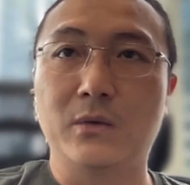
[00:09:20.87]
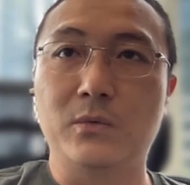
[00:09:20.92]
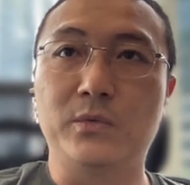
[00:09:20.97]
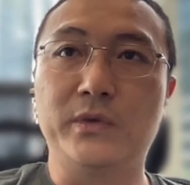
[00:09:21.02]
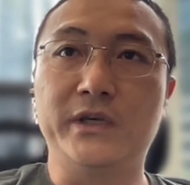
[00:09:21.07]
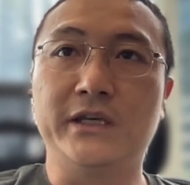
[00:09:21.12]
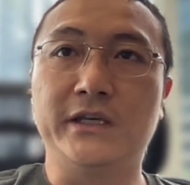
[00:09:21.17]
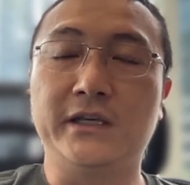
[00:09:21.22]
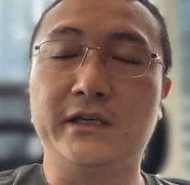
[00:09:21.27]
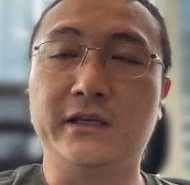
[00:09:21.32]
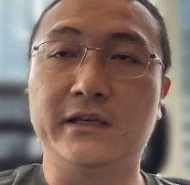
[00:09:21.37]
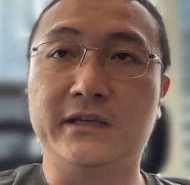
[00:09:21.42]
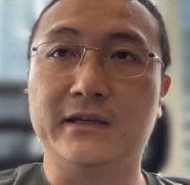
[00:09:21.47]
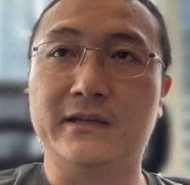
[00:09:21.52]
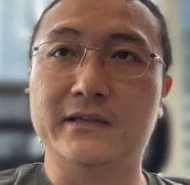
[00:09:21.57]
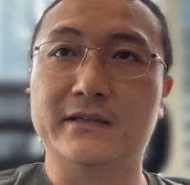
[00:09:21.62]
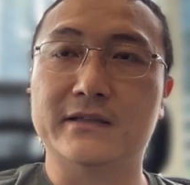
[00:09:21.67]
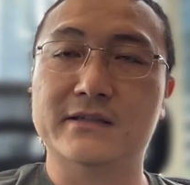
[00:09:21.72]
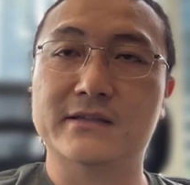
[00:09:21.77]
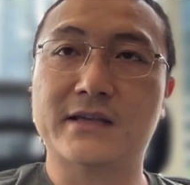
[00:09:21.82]
we
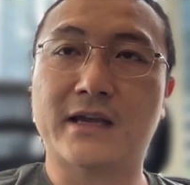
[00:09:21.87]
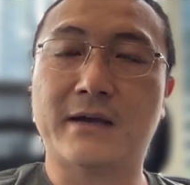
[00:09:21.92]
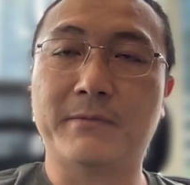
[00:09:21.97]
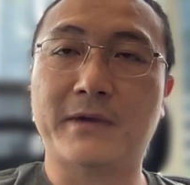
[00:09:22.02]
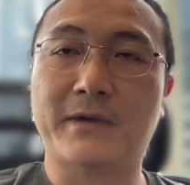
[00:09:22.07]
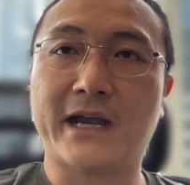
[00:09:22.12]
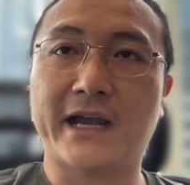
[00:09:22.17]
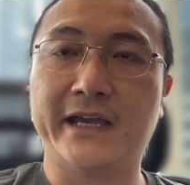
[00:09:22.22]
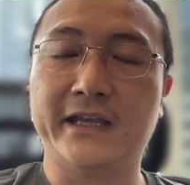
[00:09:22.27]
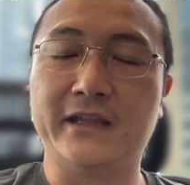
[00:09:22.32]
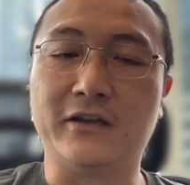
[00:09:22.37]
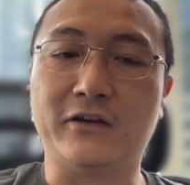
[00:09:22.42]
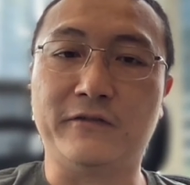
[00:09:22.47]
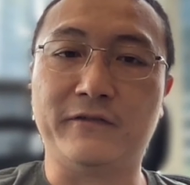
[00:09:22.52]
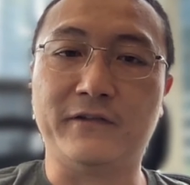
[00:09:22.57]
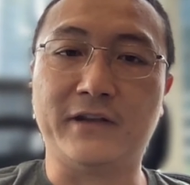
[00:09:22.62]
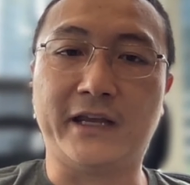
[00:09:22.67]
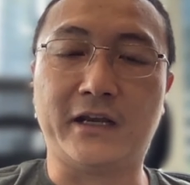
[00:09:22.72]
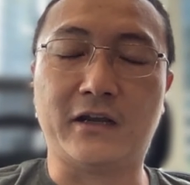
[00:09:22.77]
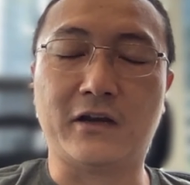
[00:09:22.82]
some kind
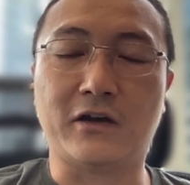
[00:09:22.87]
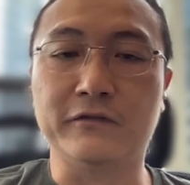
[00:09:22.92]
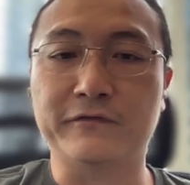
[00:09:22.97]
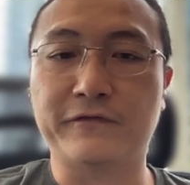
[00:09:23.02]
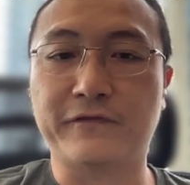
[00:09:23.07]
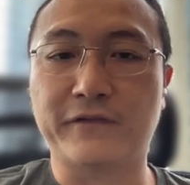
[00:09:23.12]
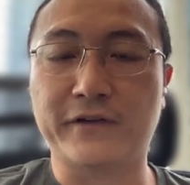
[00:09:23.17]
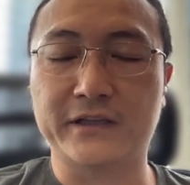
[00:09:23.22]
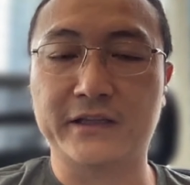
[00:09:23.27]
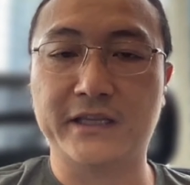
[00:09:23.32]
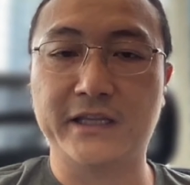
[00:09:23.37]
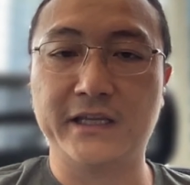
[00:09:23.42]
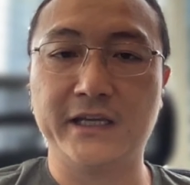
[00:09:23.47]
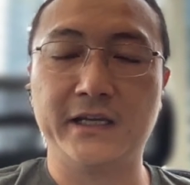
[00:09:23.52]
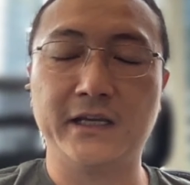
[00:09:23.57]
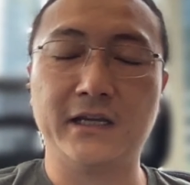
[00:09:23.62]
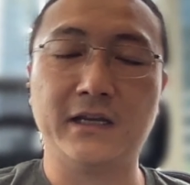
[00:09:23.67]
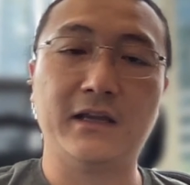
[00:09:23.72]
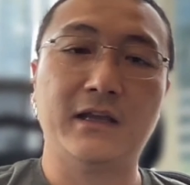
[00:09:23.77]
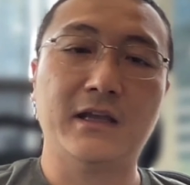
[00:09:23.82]
of like
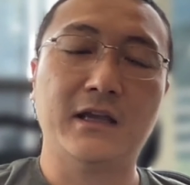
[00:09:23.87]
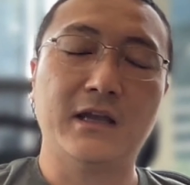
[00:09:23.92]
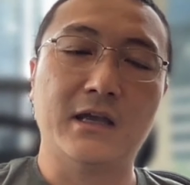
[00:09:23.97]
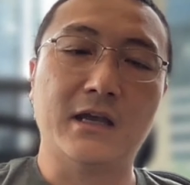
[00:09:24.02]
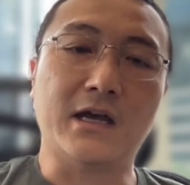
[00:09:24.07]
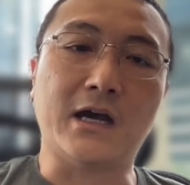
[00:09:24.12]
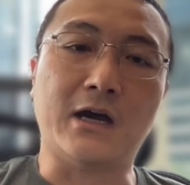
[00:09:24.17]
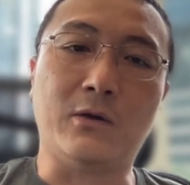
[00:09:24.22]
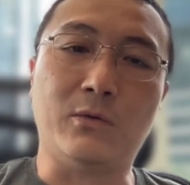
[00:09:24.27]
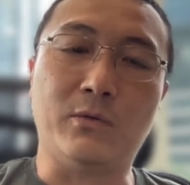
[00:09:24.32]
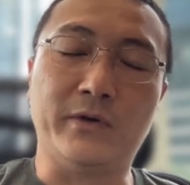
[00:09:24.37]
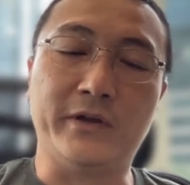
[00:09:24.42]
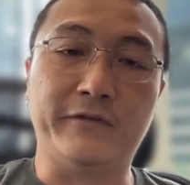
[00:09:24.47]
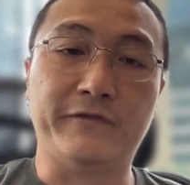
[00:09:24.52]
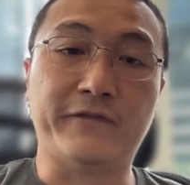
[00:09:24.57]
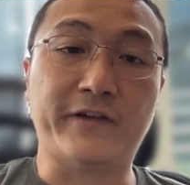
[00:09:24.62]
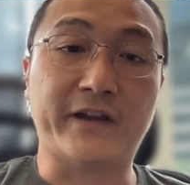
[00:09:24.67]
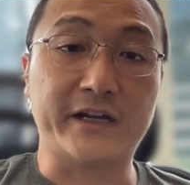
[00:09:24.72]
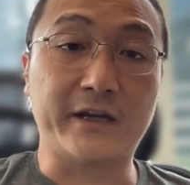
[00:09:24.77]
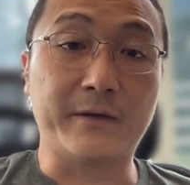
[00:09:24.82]
converting our
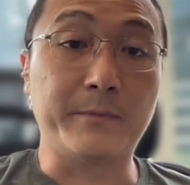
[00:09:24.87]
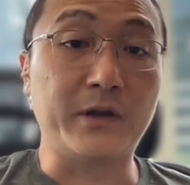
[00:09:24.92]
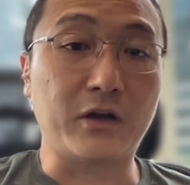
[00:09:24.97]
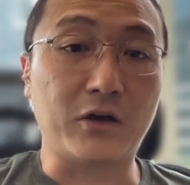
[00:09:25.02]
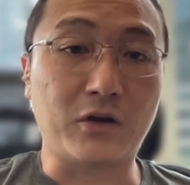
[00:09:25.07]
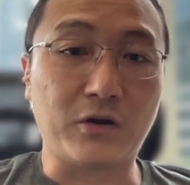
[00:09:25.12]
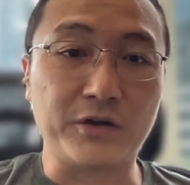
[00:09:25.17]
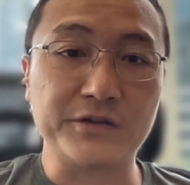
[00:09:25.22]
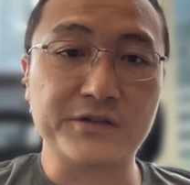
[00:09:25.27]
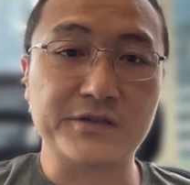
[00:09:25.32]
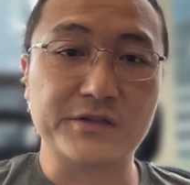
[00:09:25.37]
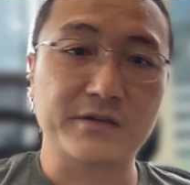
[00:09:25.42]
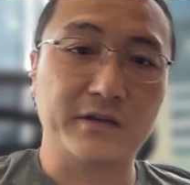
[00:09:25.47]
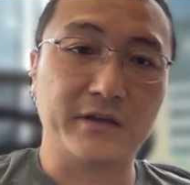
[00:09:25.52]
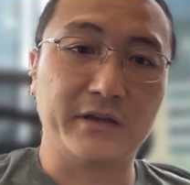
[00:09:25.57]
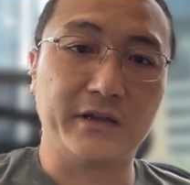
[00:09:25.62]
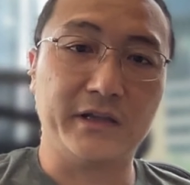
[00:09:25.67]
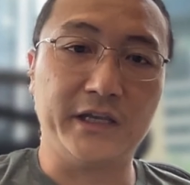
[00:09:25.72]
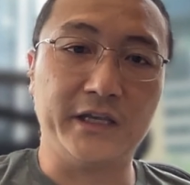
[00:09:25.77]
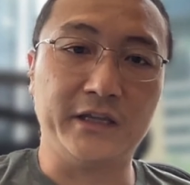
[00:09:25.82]
variable cost
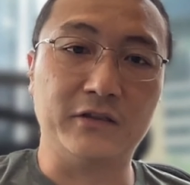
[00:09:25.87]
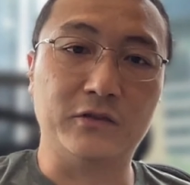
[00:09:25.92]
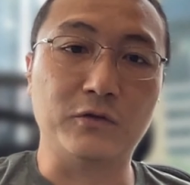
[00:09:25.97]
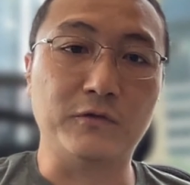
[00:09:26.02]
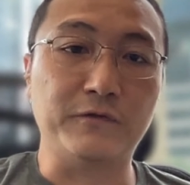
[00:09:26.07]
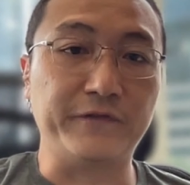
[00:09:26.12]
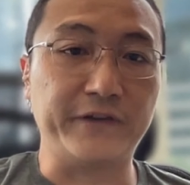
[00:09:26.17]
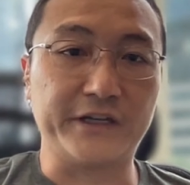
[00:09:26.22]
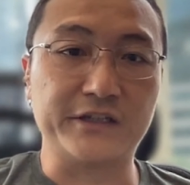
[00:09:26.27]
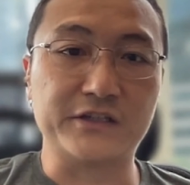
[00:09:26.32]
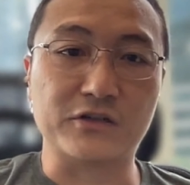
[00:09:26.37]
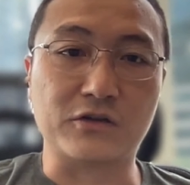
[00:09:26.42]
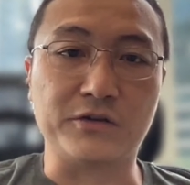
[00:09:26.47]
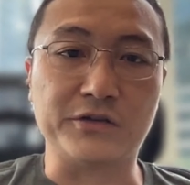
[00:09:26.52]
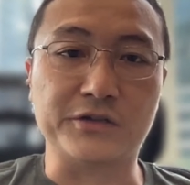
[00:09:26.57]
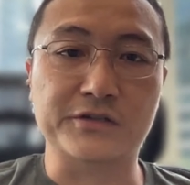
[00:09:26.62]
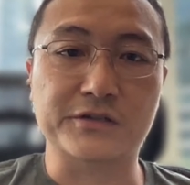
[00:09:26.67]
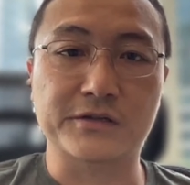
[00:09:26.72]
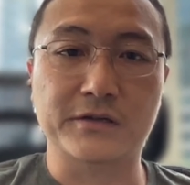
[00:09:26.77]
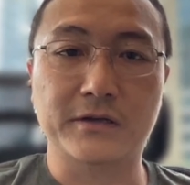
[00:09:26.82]
into fixed
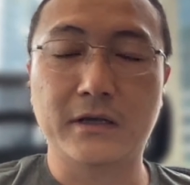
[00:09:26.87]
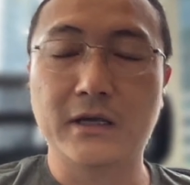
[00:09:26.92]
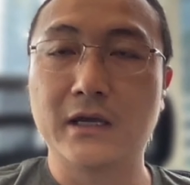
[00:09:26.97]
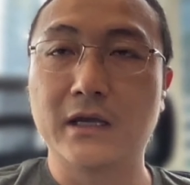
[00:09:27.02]
cost.